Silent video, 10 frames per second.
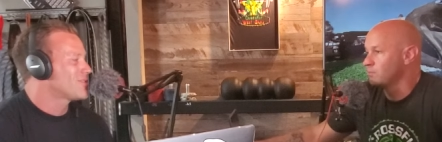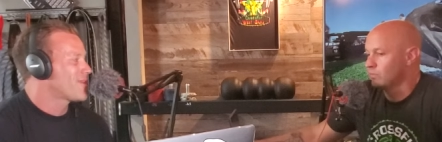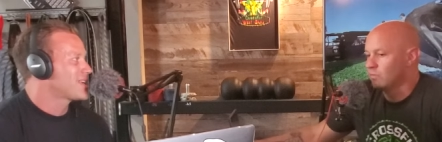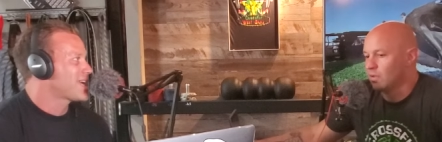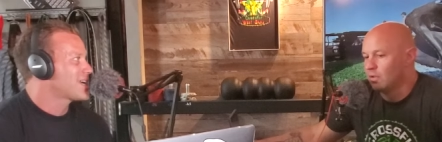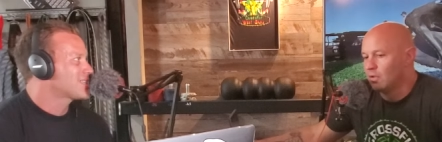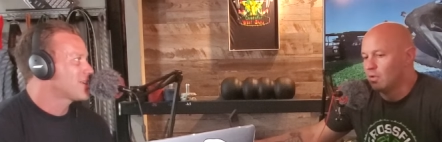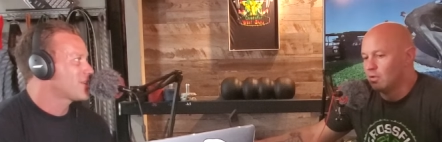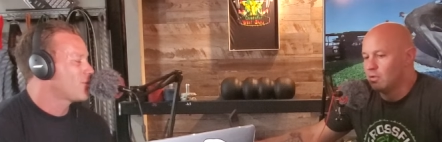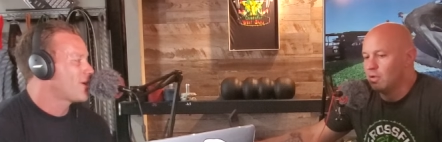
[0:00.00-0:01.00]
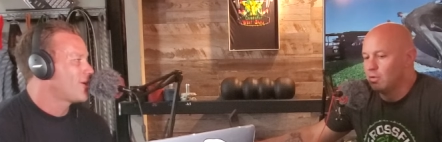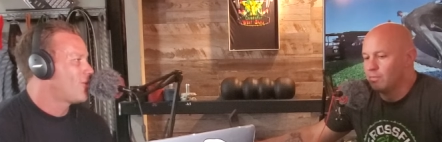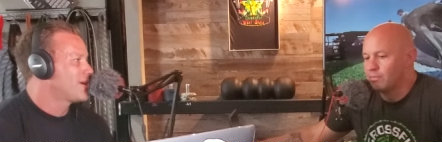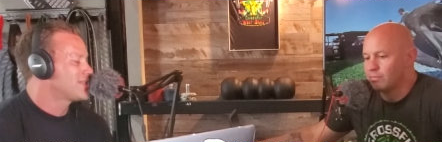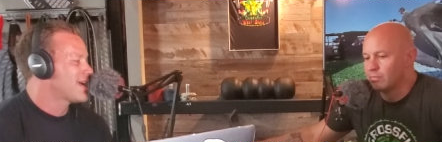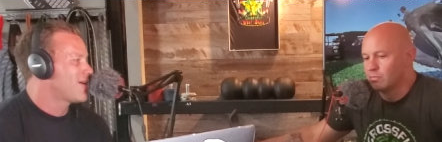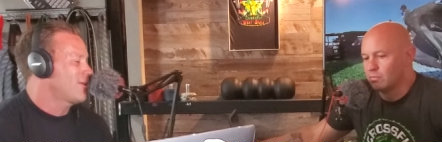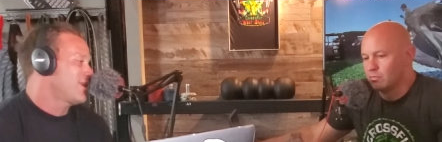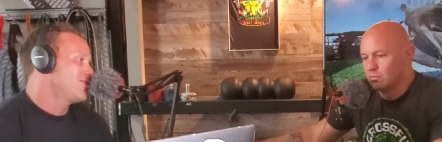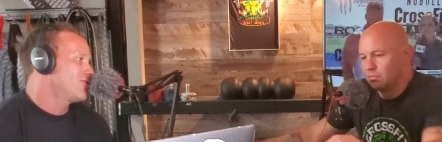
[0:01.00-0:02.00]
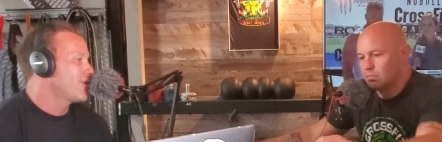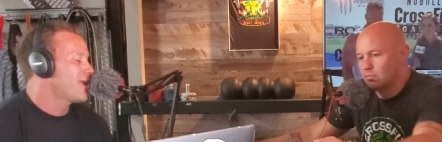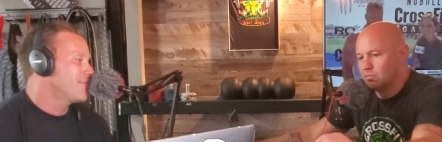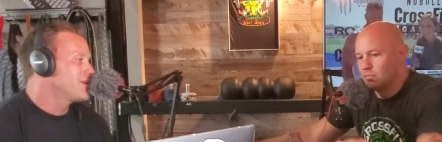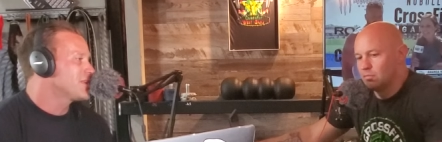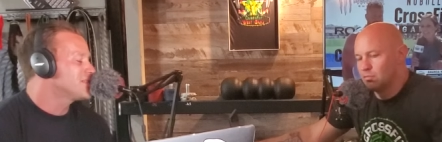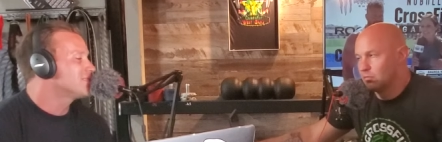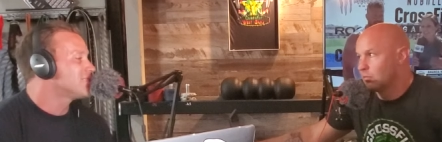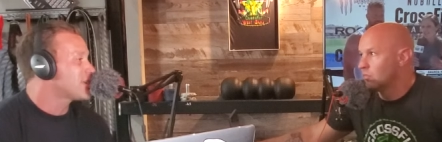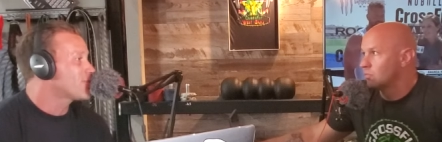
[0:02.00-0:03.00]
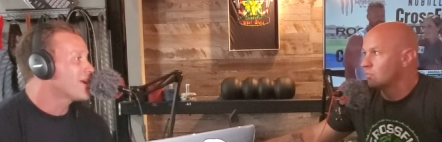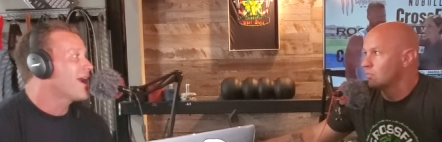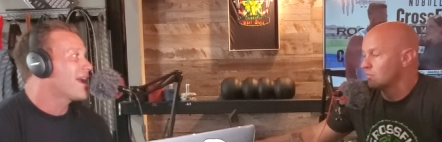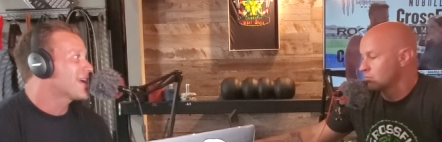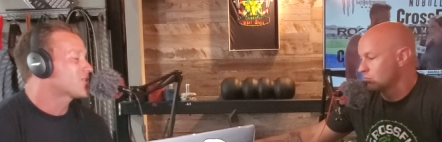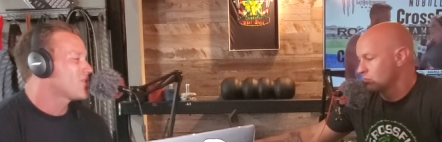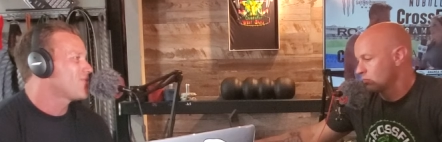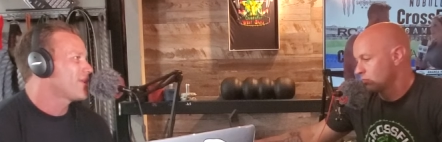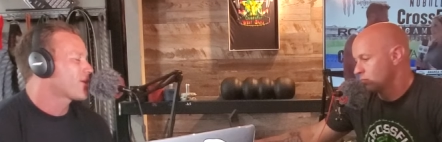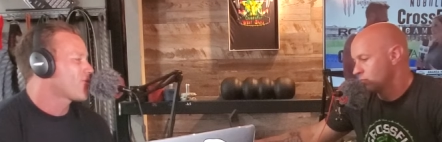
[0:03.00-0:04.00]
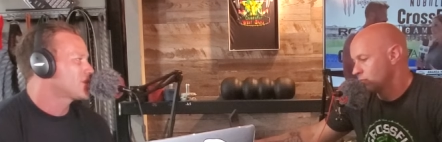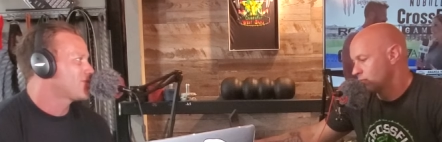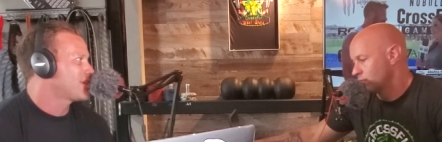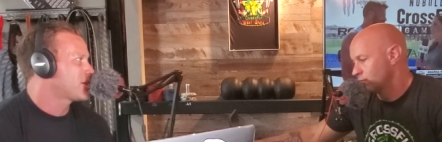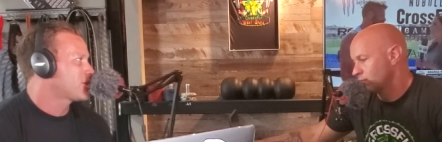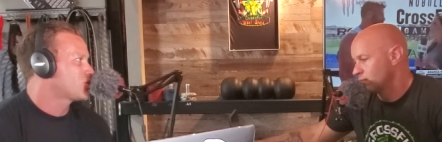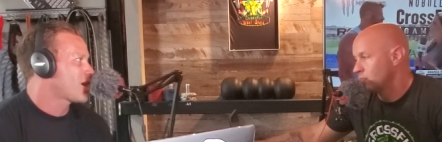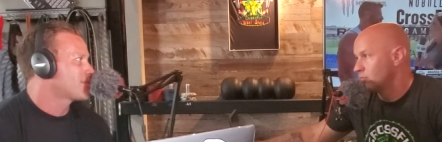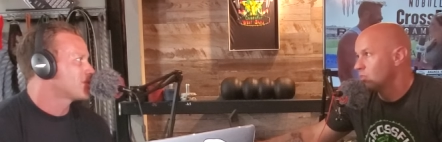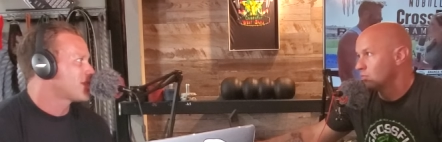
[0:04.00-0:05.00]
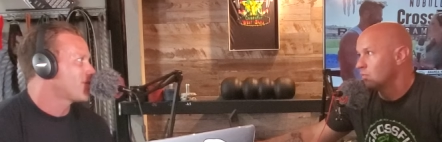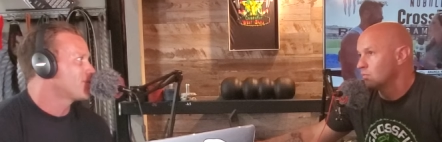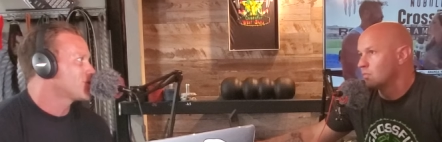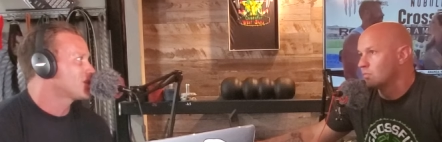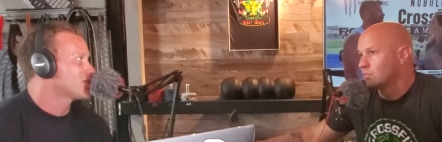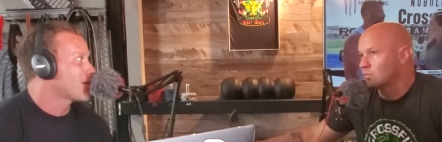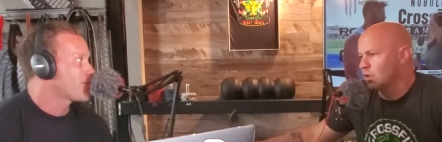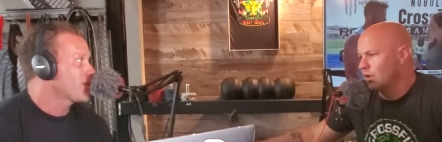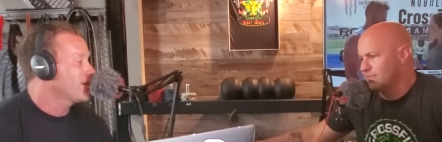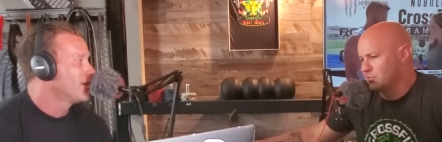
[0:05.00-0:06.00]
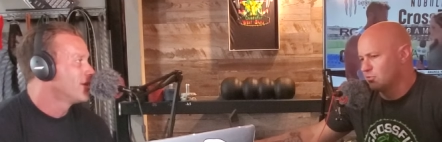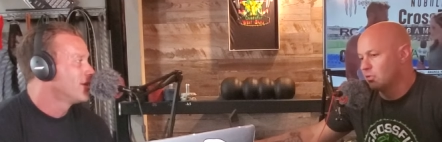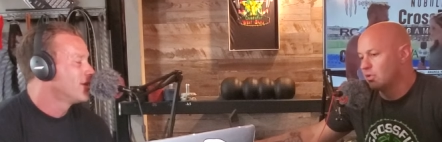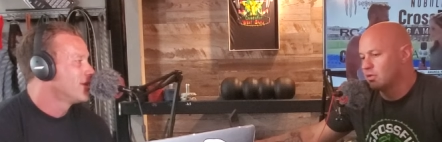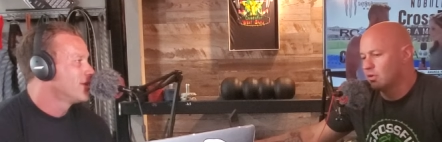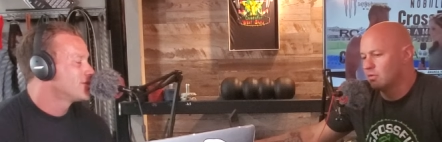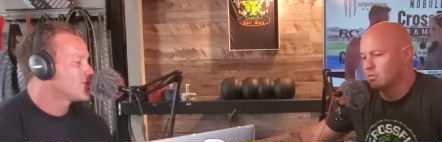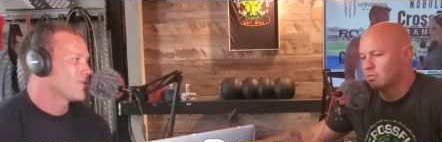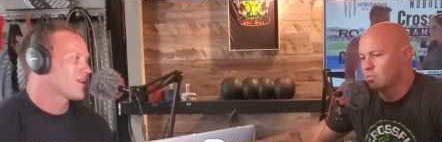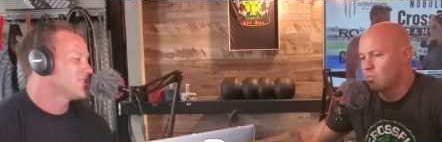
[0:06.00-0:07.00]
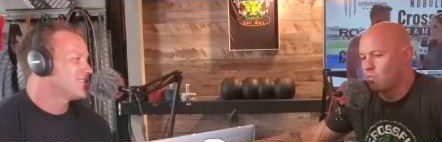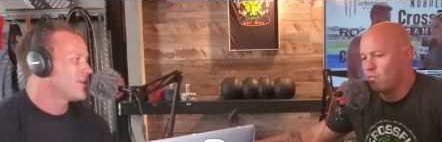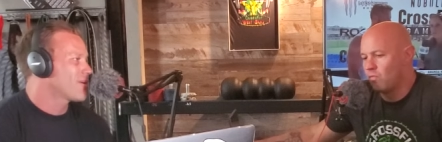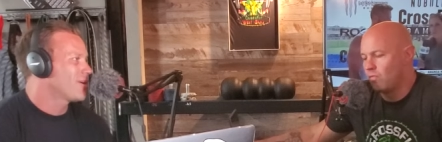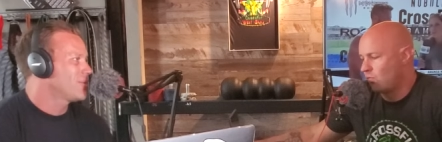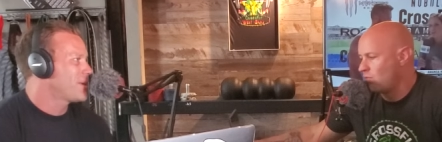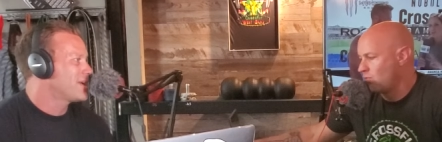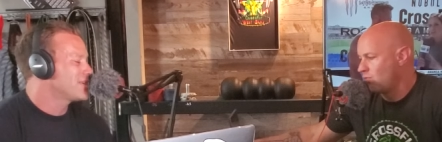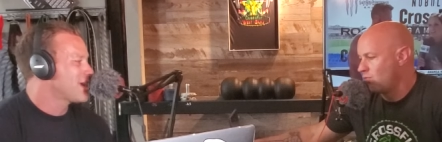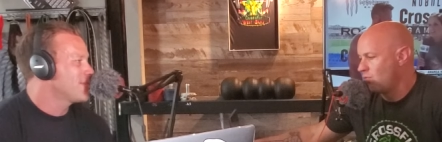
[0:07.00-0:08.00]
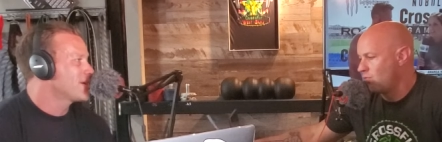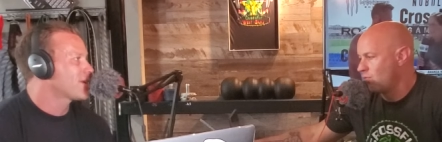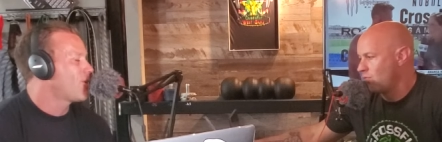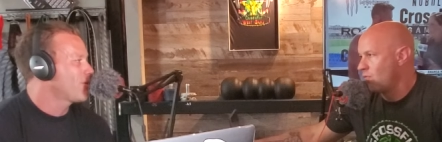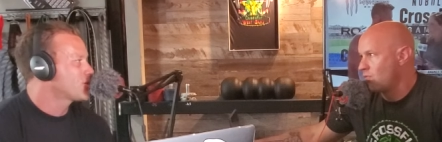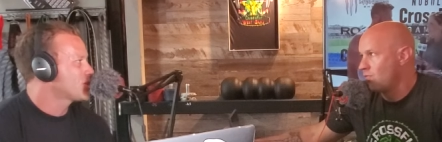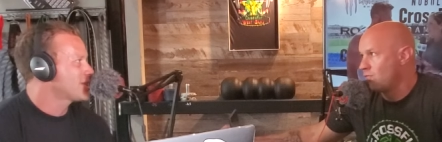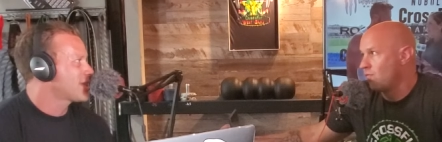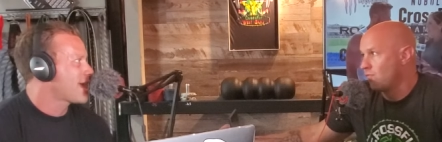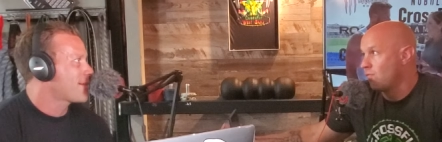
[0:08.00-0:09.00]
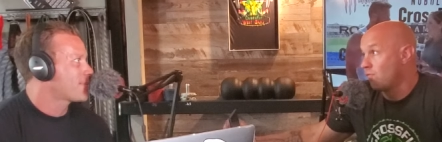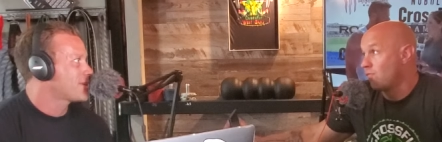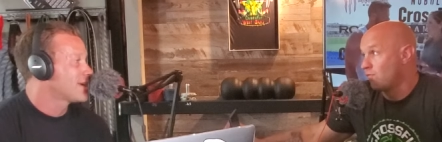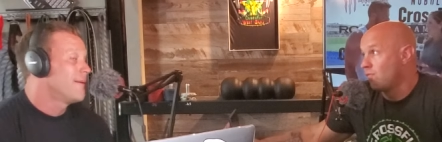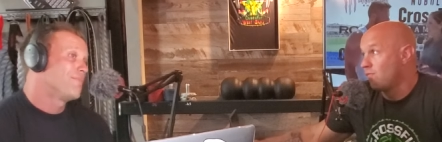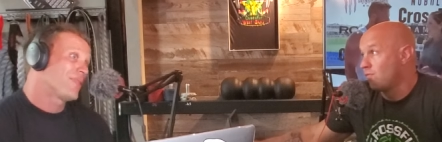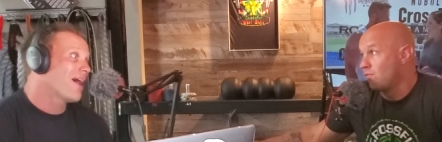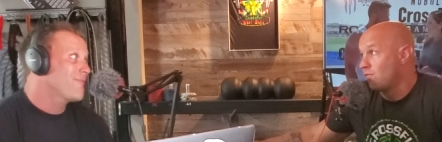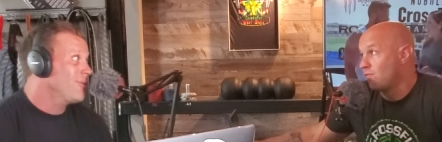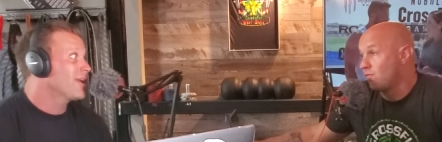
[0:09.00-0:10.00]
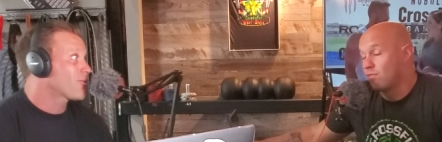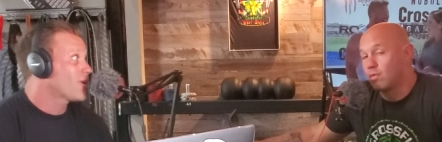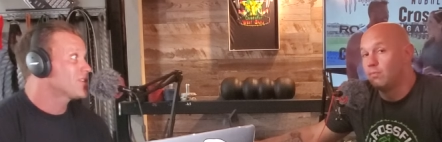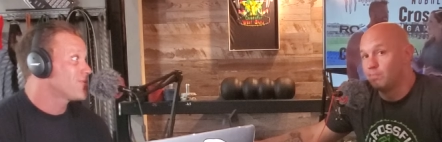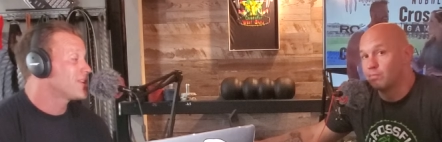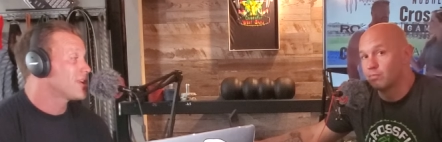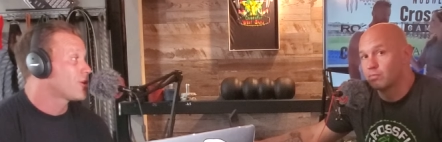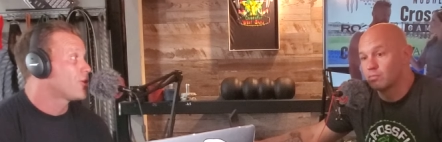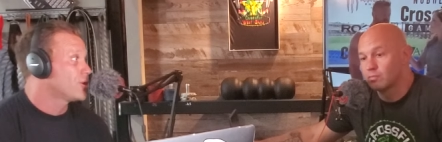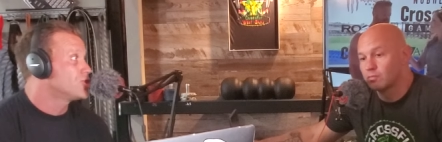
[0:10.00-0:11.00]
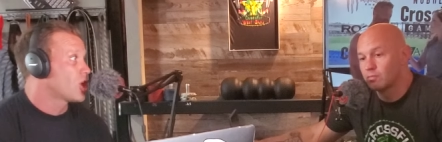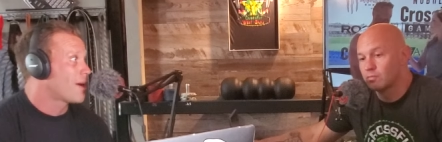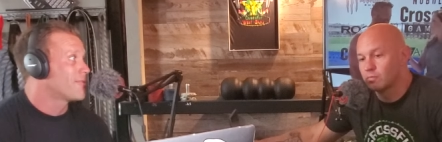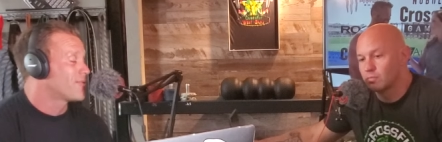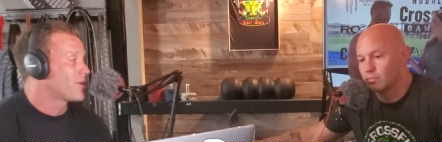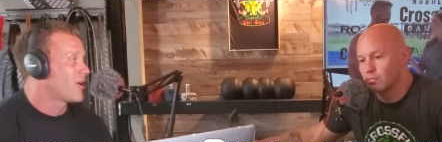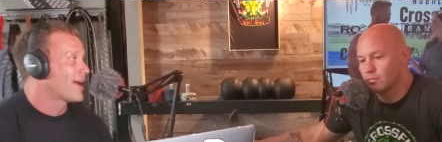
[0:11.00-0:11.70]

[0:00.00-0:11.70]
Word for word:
Speaker 1: fantastic the way no. it all went down, and and I mean considering I actually feel like CrossFit did a good job of salvaging something. Oh,
Speaker 2: absolutely. Yeah.
Speaker 1: So considering all the pandemic and all the shit that happened, I feel like CrossFit did a good job of it all.